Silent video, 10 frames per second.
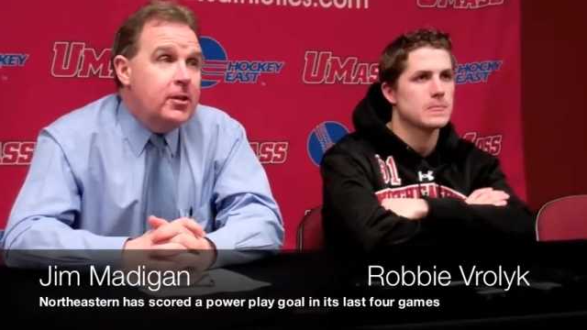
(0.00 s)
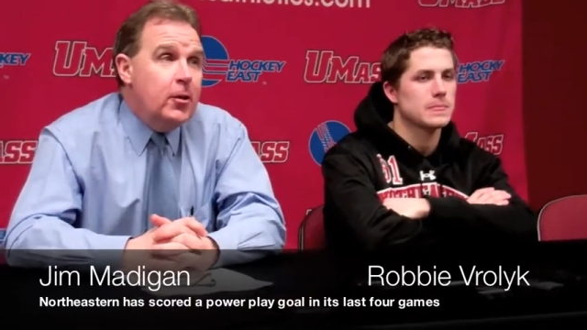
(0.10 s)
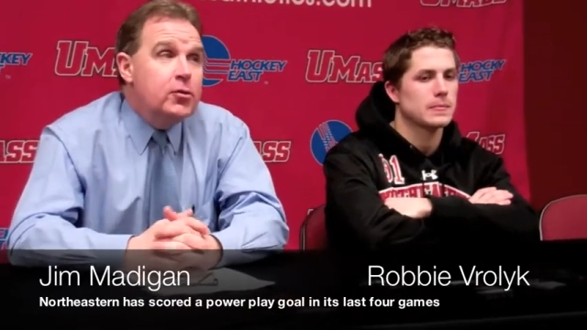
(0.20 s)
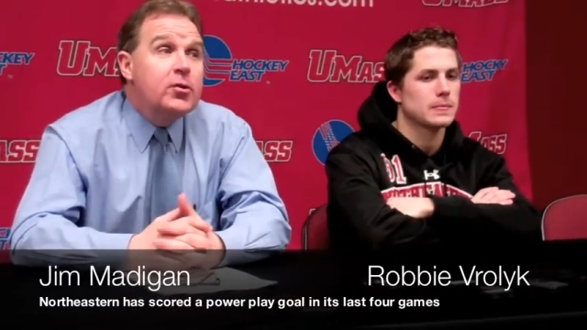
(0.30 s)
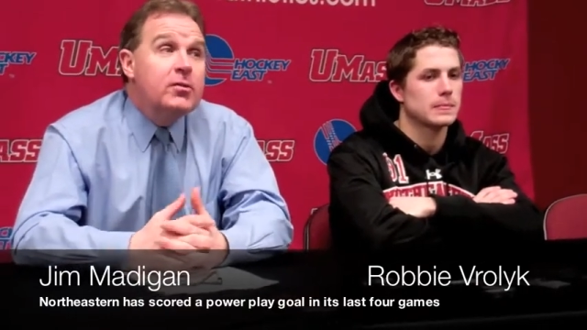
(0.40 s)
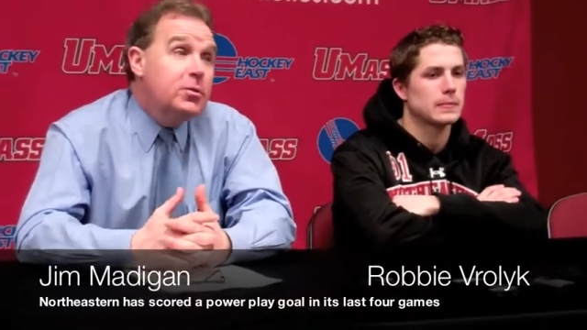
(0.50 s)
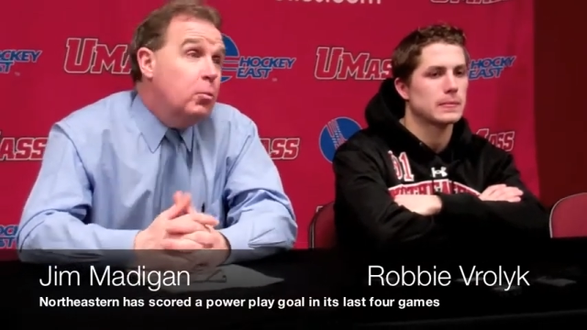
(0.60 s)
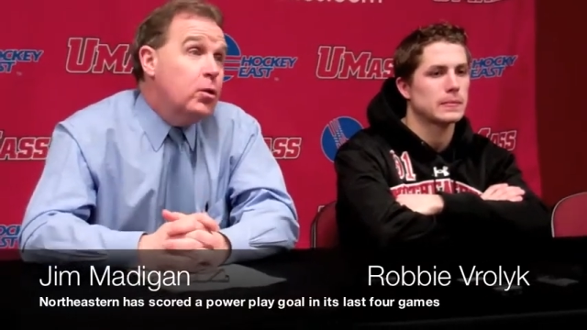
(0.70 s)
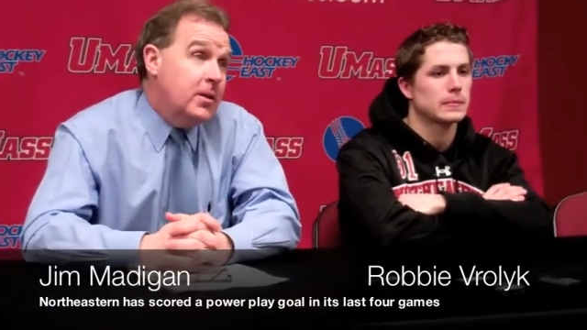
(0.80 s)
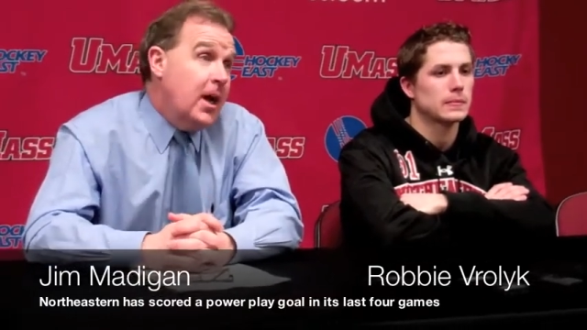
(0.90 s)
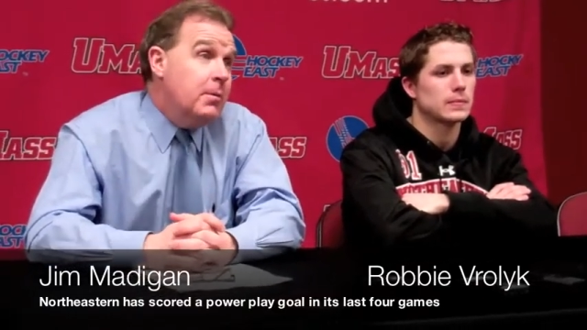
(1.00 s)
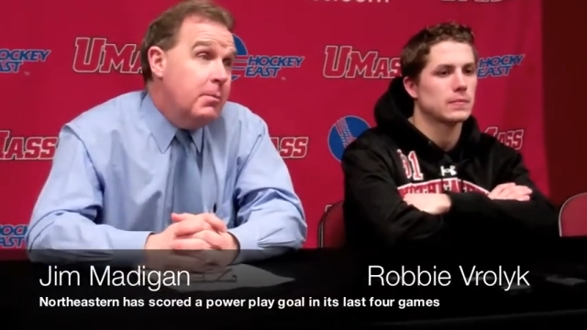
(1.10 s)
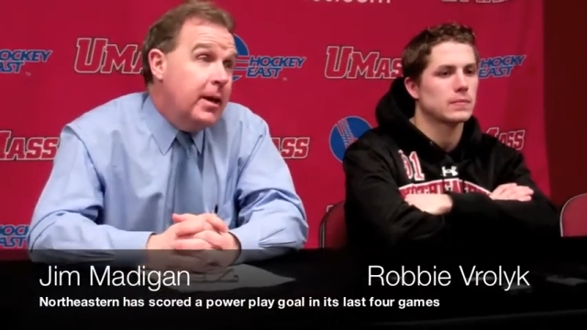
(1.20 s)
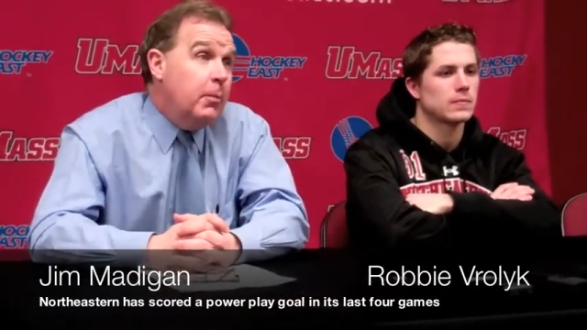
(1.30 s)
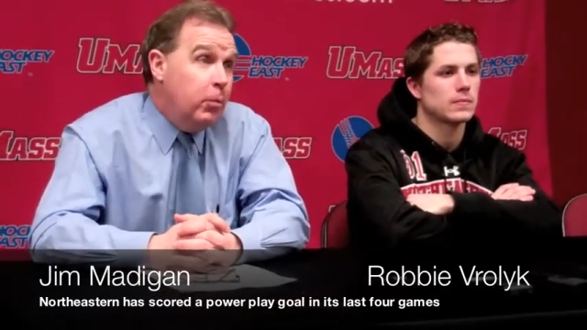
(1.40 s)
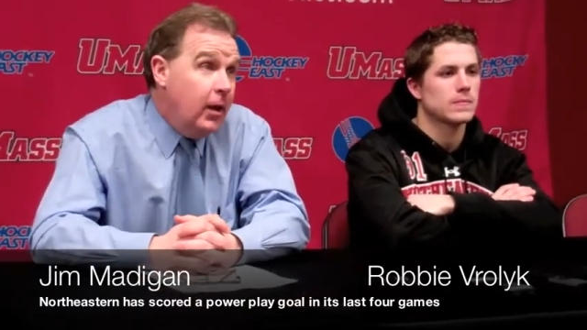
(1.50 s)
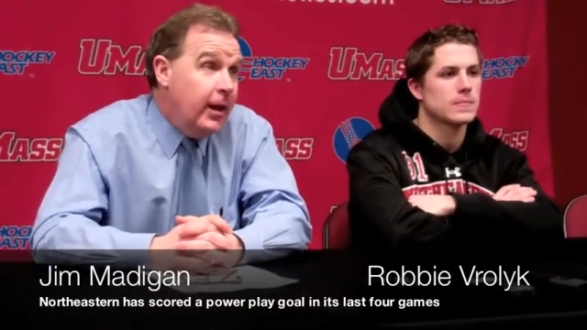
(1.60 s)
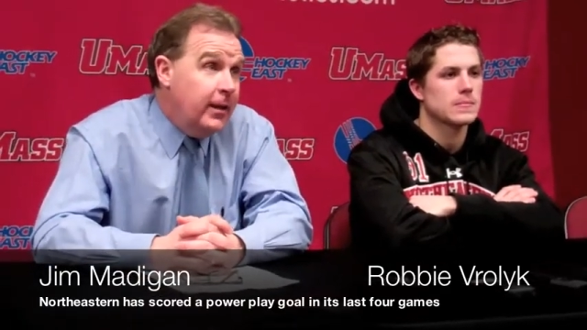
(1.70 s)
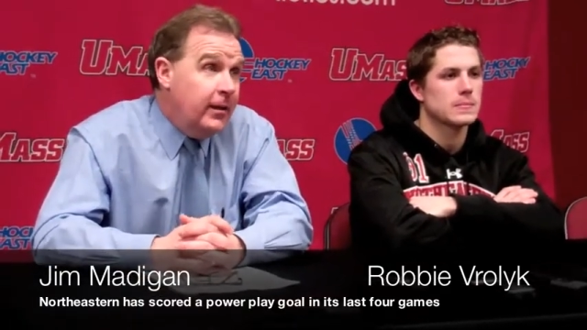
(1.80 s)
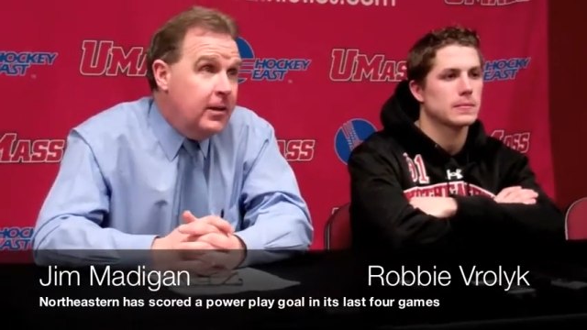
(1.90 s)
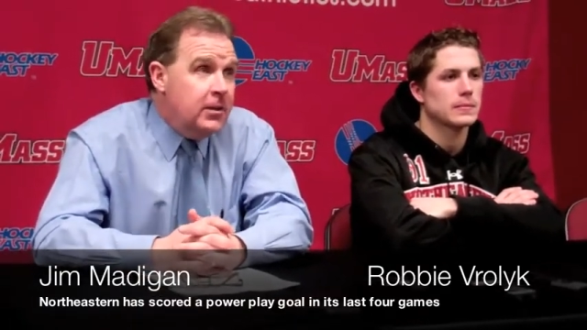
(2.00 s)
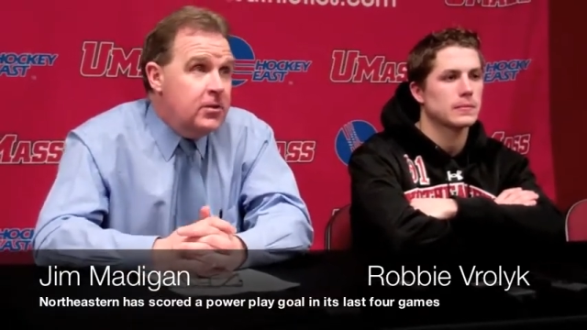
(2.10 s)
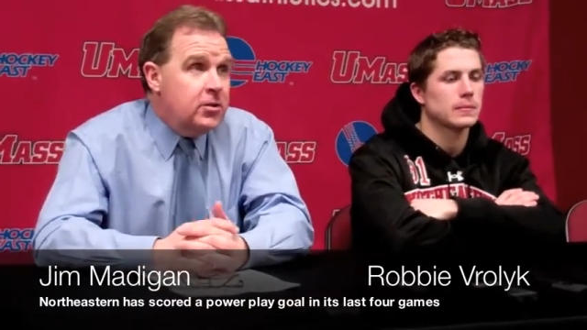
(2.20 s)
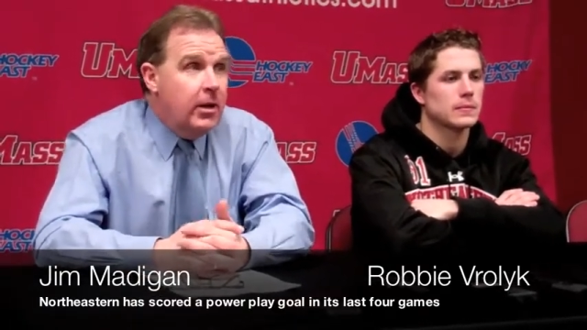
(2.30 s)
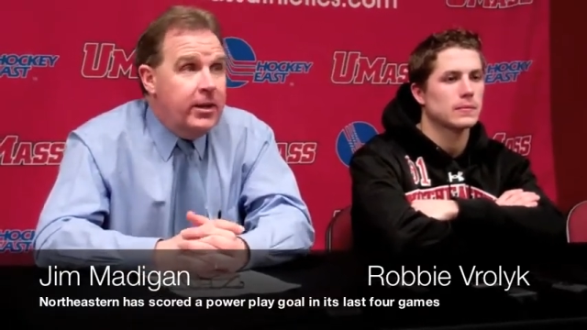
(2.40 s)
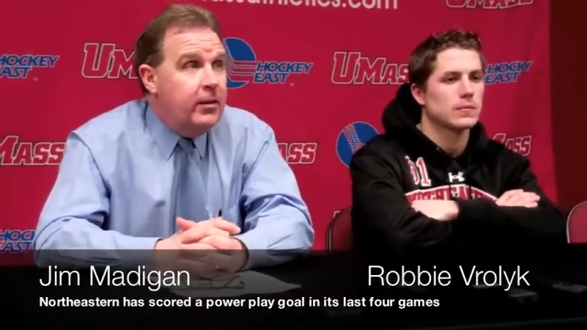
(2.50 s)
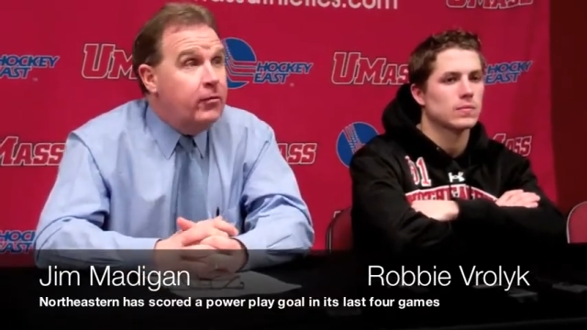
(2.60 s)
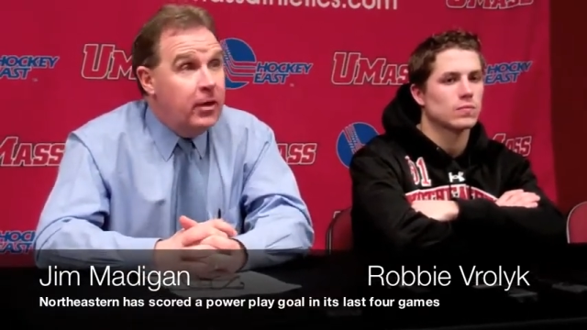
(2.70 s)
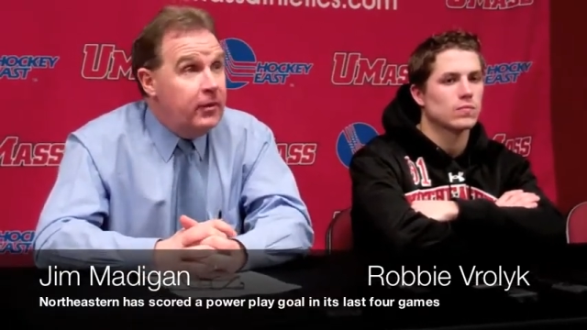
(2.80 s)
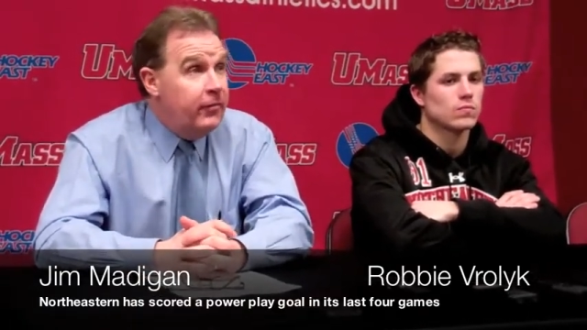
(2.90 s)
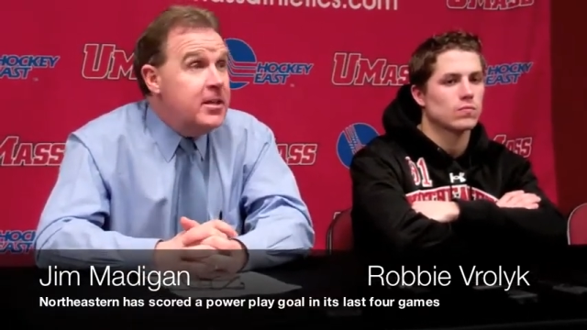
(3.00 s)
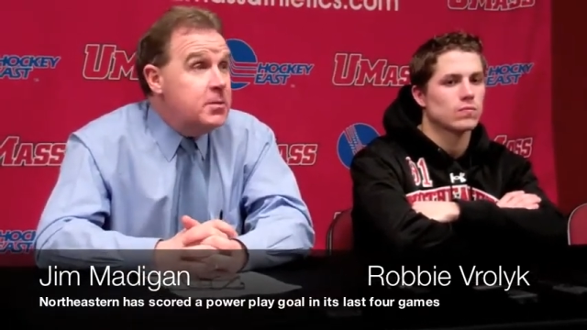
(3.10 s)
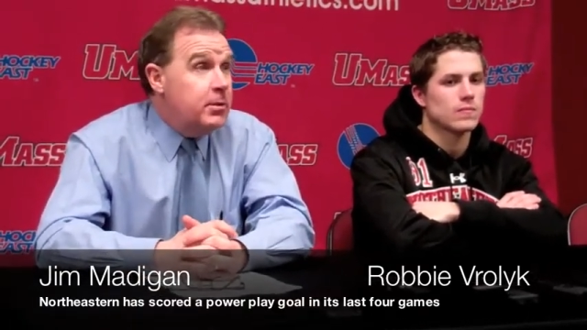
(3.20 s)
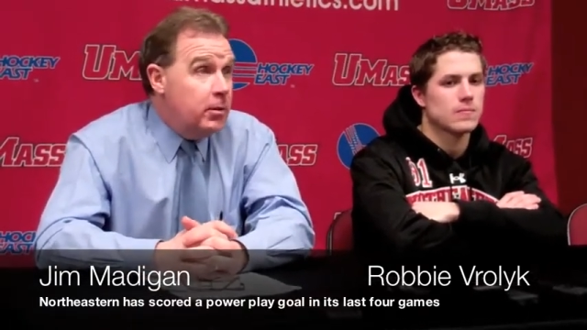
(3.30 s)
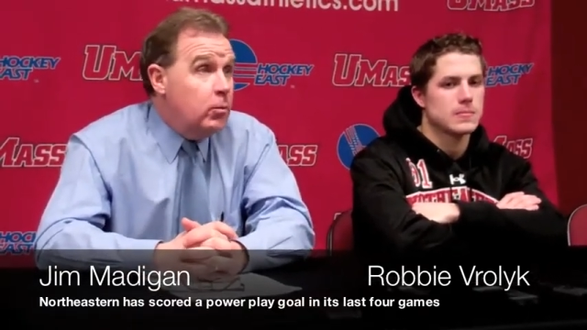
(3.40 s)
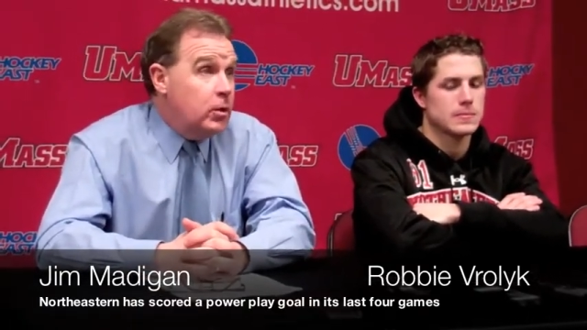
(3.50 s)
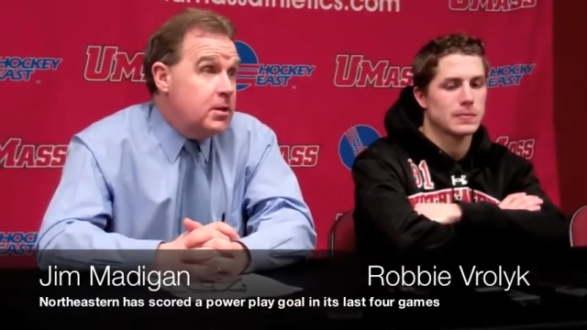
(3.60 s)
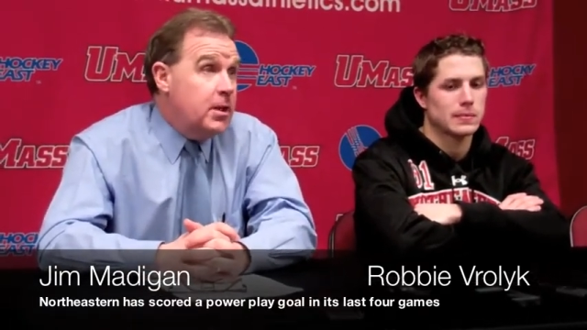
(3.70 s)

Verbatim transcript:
Speaker 1: it also gives you more time to make a play. So I think for our defensemen, it works